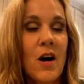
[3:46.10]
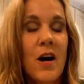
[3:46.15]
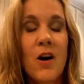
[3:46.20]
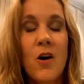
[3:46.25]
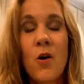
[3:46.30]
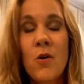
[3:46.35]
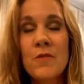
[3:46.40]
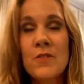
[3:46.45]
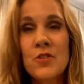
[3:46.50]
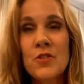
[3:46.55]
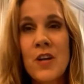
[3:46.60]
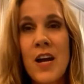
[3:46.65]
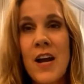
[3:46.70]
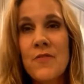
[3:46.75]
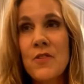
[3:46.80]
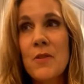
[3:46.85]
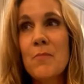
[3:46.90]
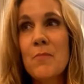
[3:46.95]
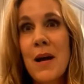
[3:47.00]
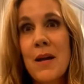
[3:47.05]

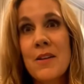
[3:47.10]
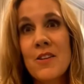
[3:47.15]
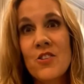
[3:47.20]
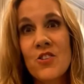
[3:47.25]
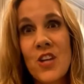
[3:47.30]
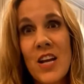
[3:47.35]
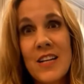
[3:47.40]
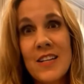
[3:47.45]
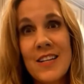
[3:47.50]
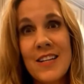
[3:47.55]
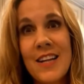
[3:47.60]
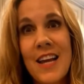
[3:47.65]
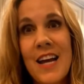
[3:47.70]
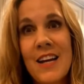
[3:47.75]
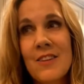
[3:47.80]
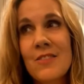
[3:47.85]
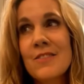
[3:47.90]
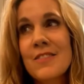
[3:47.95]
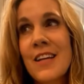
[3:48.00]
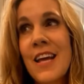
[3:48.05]
overdrafted my checking
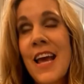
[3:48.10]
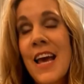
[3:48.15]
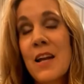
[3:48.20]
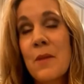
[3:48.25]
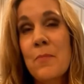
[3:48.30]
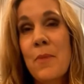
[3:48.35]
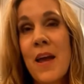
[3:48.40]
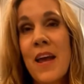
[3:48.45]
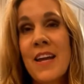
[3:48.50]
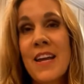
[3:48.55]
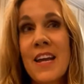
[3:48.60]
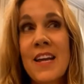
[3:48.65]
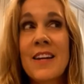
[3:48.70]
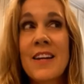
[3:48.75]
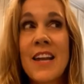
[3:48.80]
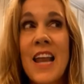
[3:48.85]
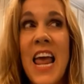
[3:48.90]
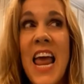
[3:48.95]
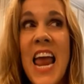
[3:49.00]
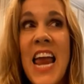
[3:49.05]
account and had to
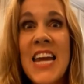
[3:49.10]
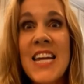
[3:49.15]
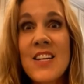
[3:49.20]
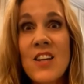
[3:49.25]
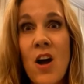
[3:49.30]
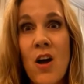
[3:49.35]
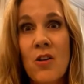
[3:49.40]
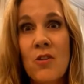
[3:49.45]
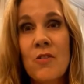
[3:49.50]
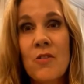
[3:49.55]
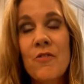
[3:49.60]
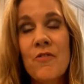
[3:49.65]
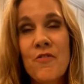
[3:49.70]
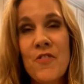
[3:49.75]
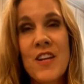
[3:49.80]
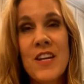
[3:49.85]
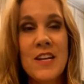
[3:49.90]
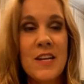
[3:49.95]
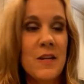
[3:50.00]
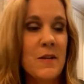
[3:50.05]
pay an $8
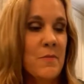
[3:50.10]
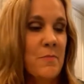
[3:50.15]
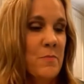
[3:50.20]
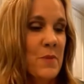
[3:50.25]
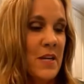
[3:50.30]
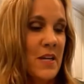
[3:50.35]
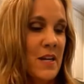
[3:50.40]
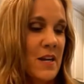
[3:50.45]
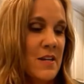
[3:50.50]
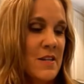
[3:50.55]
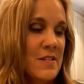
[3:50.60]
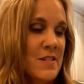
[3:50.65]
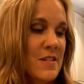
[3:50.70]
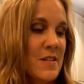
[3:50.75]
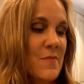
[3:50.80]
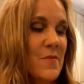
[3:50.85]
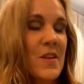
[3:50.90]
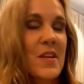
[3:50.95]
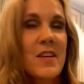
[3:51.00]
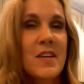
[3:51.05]
fee because
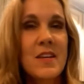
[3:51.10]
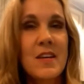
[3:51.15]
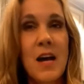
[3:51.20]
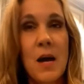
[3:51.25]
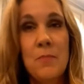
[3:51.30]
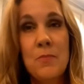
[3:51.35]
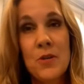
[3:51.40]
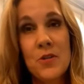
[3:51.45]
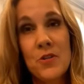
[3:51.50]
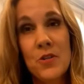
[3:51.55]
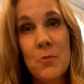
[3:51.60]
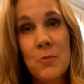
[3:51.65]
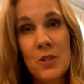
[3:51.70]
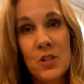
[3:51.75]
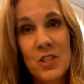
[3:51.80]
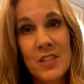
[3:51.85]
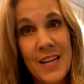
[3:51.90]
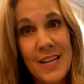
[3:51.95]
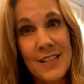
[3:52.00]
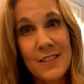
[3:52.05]
I put too much
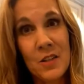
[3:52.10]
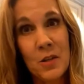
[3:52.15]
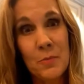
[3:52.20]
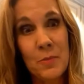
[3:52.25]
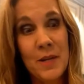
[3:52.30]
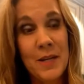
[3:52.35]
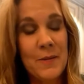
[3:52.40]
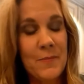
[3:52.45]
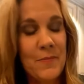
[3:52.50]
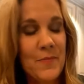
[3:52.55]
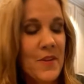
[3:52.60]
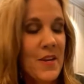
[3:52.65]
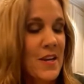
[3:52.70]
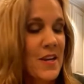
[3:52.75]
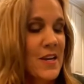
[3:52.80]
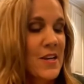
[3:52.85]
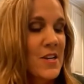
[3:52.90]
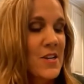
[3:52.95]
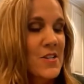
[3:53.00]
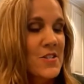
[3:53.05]
in XRP.
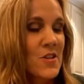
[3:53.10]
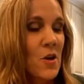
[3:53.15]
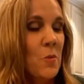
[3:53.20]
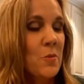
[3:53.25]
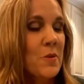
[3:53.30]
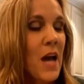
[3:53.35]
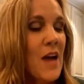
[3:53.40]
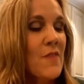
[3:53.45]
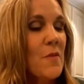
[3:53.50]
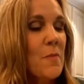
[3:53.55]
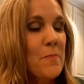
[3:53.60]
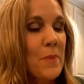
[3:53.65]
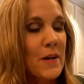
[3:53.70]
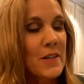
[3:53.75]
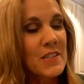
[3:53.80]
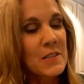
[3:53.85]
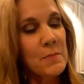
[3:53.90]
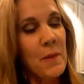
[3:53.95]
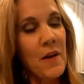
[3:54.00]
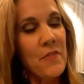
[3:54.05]
So I'm kind of
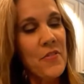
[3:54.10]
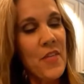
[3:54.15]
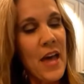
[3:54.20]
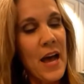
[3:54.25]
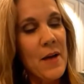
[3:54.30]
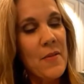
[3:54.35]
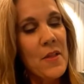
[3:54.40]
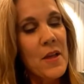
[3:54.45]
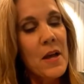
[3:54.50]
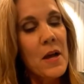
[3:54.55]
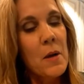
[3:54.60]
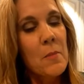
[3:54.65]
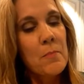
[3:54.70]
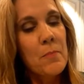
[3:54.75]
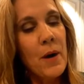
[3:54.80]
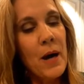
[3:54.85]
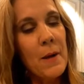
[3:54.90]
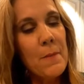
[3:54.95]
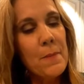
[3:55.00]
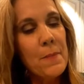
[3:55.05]
embarrassed about that.
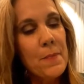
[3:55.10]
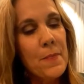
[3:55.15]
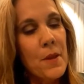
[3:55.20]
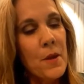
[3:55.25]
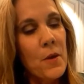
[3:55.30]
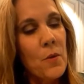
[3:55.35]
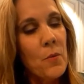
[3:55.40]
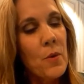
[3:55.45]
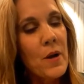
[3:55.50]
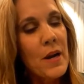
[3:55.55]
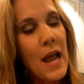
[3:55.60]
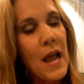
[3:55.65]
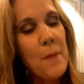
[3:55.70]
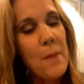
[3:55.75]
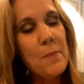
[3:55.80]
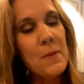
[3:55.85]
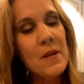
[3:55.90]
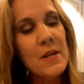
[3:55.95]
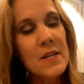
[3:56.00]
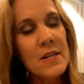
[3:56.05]
But what
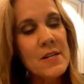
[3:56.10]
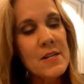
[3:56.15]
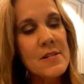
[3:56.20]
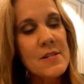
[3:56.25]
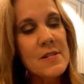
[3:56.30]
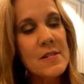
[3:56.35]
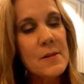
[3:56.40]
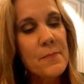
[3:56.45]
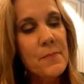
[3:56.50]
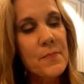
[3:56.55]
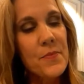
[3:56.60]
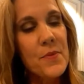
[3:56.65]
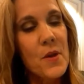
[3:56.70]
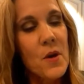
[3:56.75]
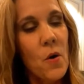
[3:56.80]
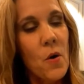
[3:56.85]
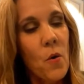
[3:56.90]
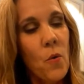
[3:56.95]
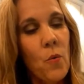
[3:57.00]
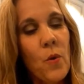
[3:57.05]
happened is
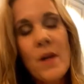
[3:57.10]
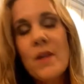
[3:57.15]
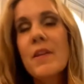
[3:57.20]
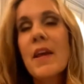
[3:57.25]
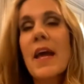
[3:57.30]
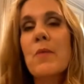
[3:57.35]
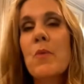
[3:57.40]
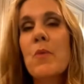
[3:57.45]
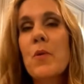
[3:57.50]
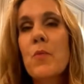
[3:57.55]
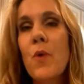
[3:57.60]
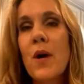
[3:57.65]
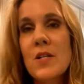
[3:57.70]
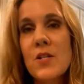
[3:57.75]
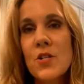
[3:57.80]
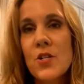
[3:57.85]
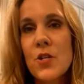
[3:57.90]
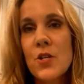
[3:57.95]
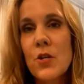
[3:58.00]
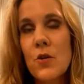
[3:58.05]
one day we
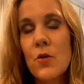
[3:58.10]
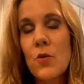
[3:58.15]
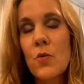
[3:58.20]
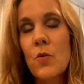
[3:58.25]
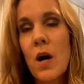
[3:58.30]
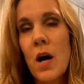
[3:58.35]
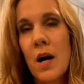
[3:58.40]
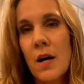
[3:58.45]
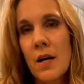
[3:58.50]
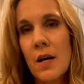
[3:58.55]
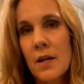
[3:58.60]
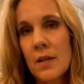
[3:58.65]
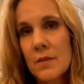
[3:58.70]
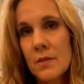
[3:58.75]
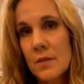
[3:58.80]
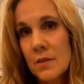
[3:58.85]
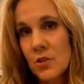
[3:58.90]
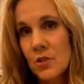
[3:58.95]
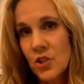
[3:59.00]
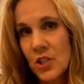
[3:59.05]
went to
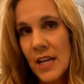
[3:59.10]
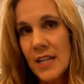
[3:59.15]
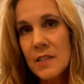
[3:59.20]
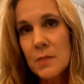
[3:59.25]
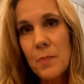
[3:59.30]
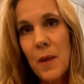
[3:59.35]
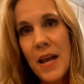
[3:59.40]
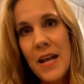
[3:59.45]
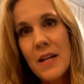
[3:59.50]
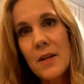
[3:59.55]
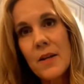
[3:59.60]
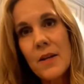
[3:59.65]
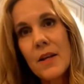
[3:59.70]
Chase Bank,